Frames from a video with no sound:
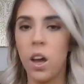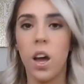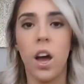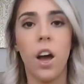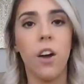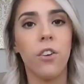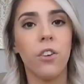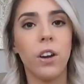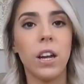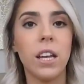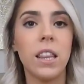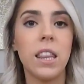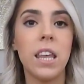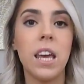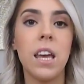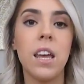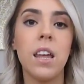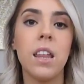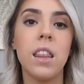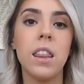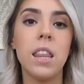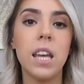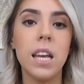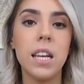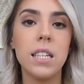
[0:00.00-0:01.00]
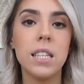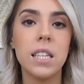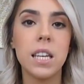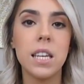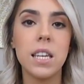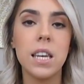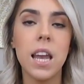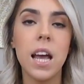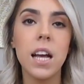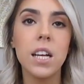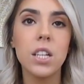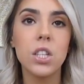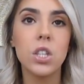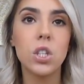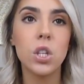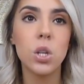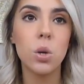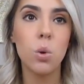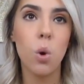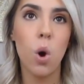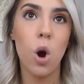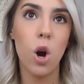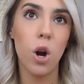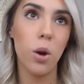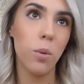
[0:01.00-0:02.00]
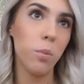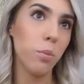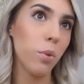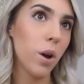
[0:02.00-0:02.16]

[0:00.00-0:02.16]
Alright, these next two aren't